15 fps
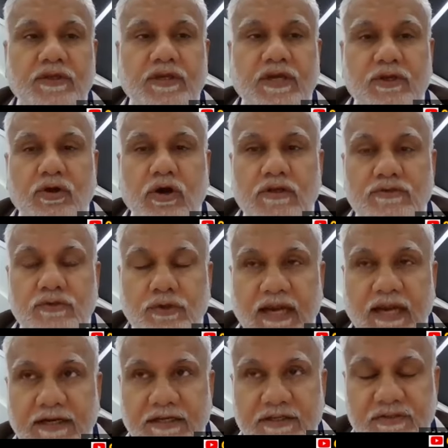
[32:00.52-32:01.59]
It can cause
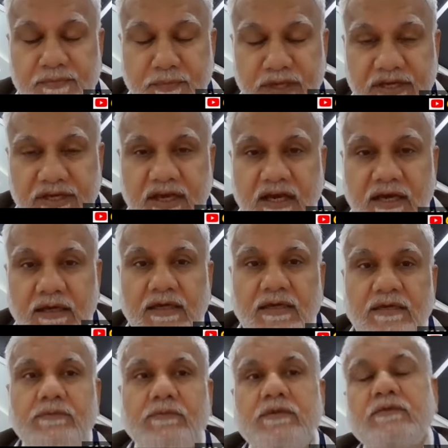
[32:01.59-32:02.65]
otitis
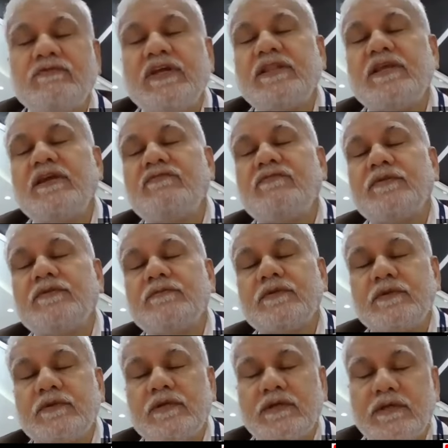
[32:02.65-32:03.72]
media when
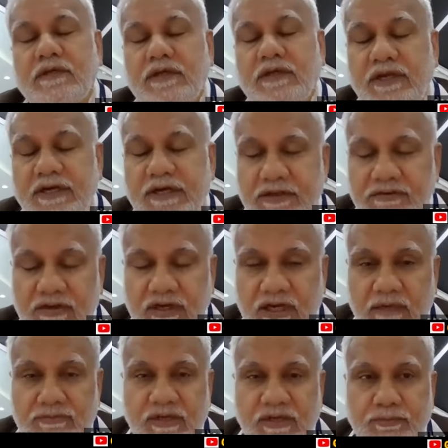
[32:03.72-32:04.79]
the irritation
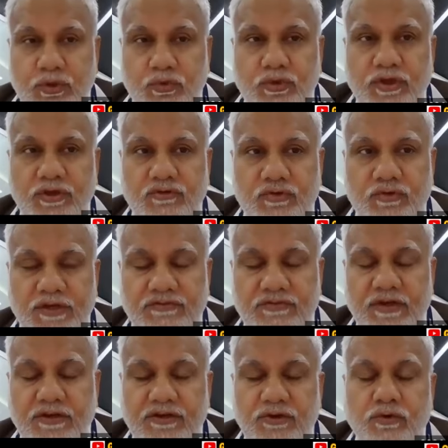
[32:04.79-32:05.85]
comes up to the
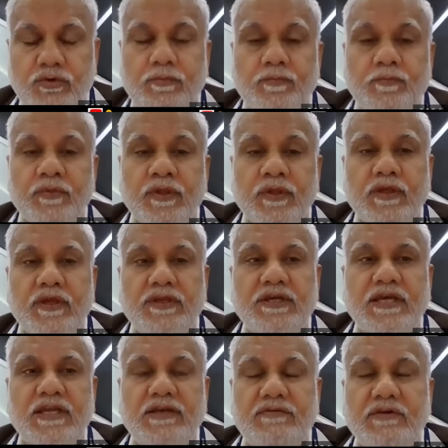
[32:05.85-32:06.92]
eustachian tube.
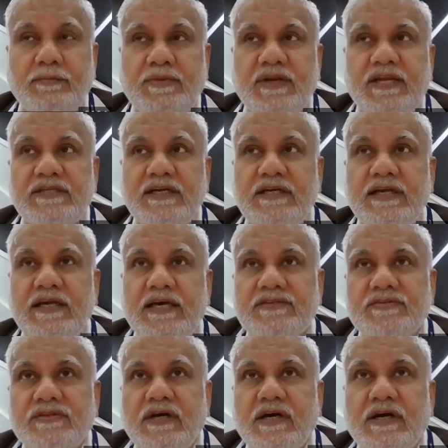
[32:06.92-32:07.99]
It can even present
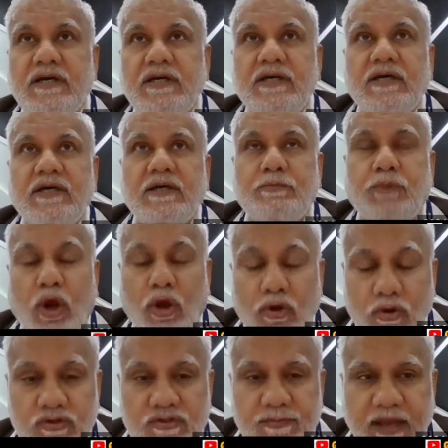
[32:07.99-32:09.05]
as
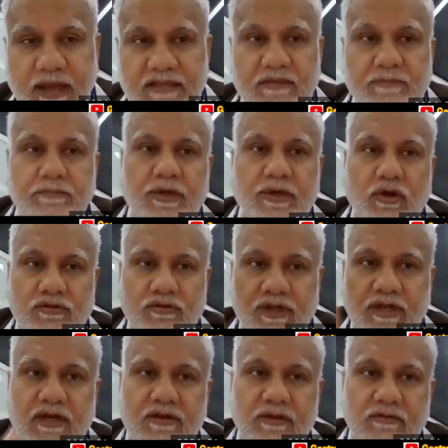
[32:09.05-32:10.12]
bronchospasm because
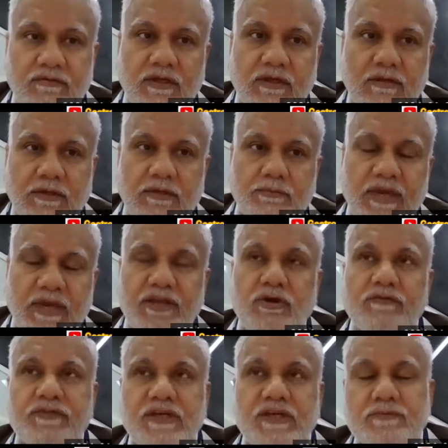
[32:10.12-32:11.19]

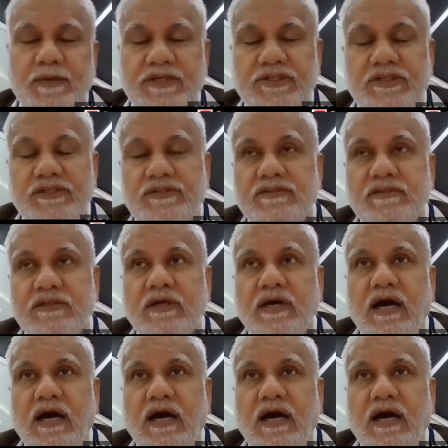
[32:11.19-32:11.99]
many of these patients